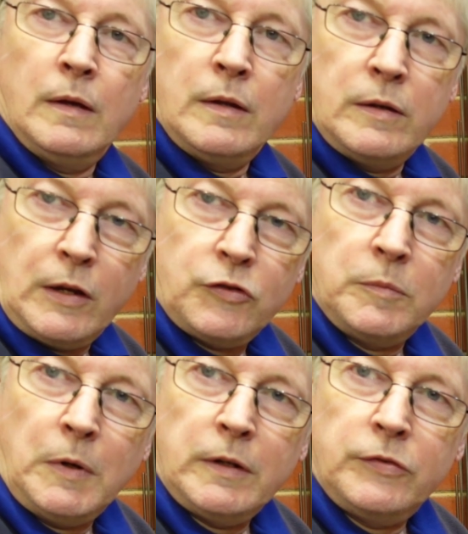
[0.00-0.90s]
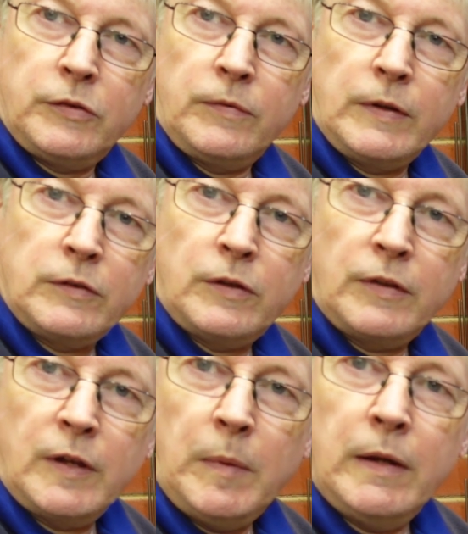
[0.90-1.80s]
Next on my list of things to
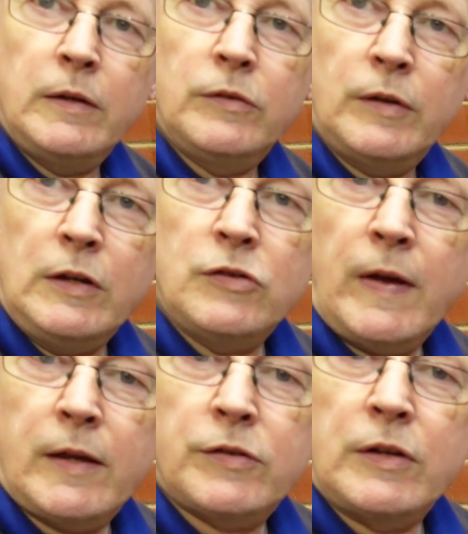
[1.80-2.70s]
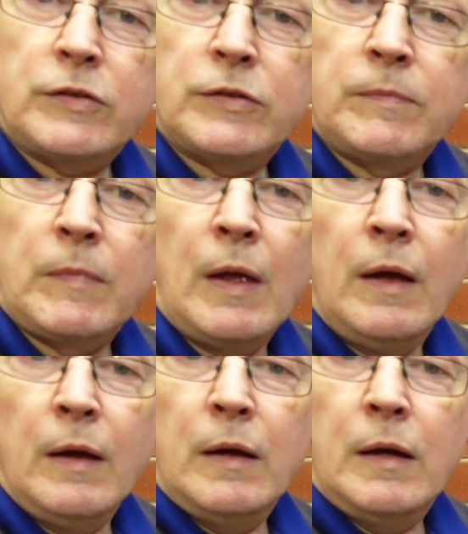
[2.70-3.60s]
think about is ease of access.
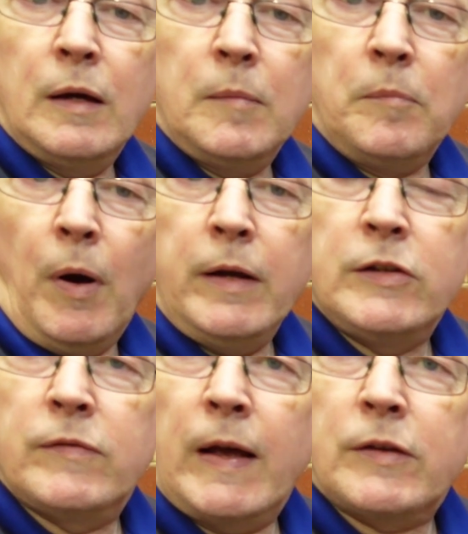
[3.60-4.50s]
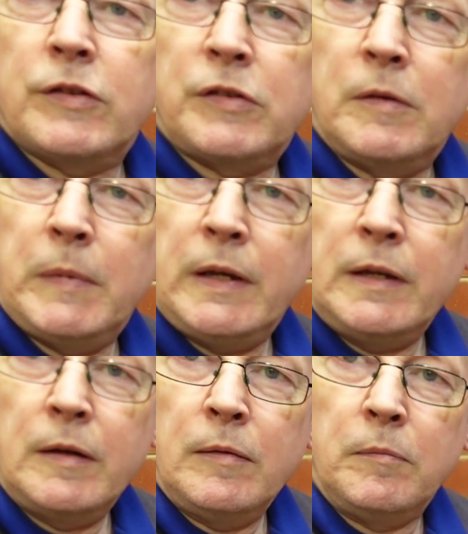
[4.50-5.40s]
By ease of access, I
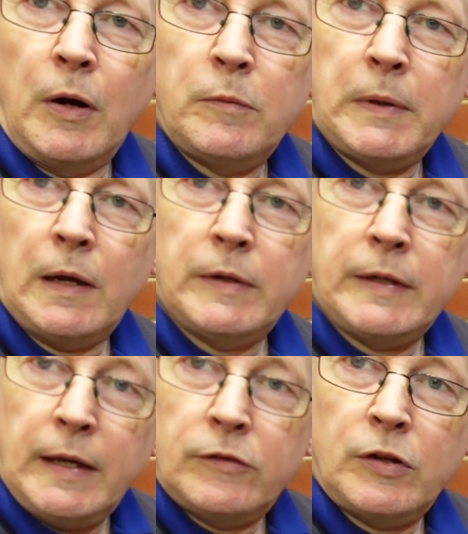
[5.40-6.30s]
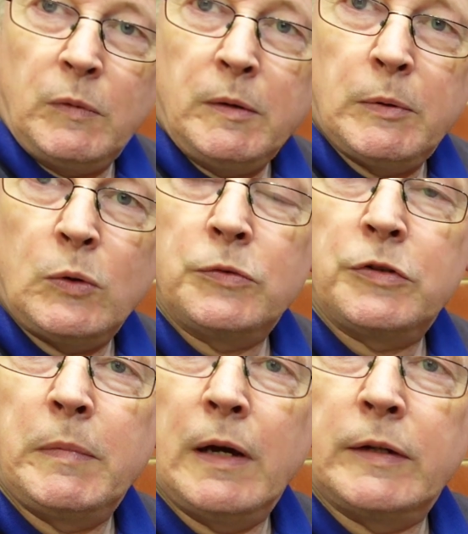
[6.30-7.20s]
mean both being able to get somewhere, but
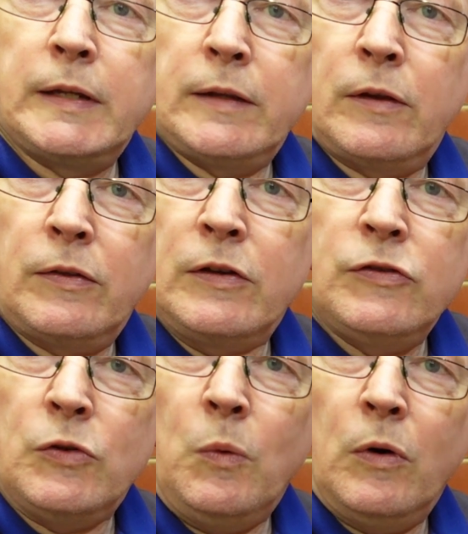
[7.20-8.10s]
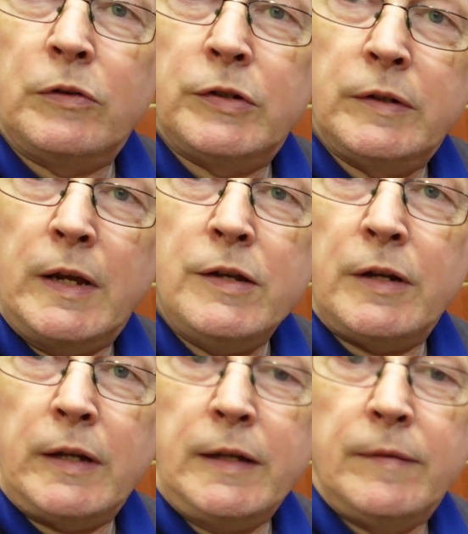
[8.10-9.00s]
also being able to get the things you want easily.